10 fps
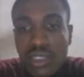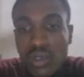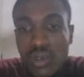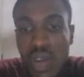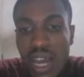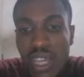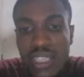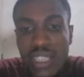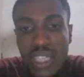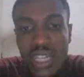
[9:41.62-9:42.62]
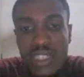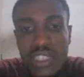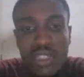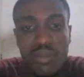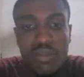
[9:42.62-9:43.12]
ad sellers
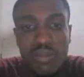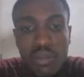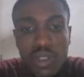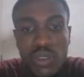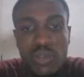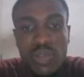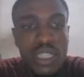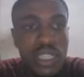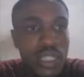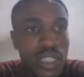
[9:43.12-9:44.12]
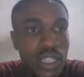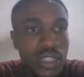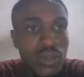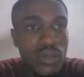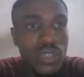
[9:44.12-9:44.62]
and print on demand
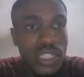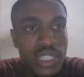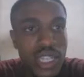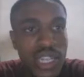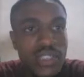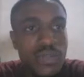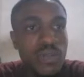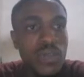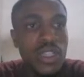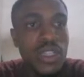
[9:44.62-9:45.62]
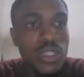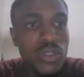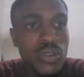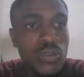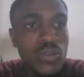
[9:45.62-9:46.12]
creators and sellers, it's
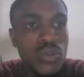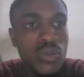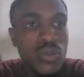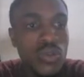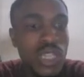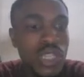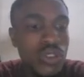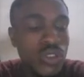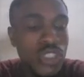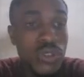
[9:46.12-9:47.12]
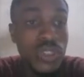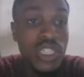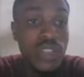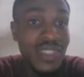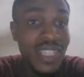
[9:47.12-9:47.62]
also good to know that you see yourself
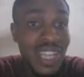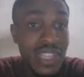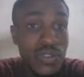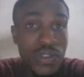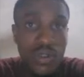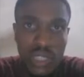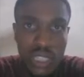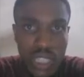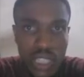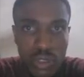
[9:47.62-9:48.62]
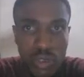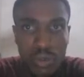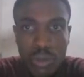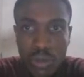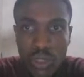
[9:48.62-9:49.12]
in the light of a content creator,
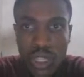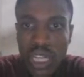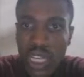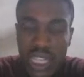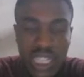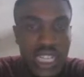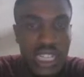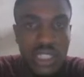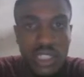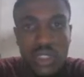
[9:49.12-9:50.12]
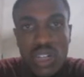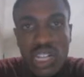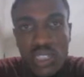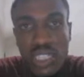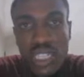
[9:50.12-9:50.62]
because in reality you're
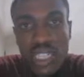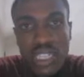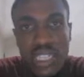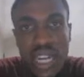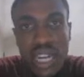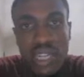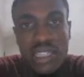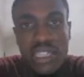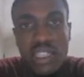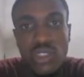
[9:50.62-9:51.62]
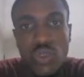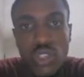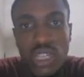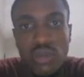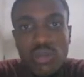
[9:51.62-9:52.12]
actually creating art and you
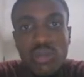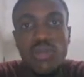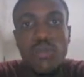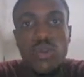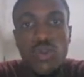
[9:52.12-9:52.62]
aim to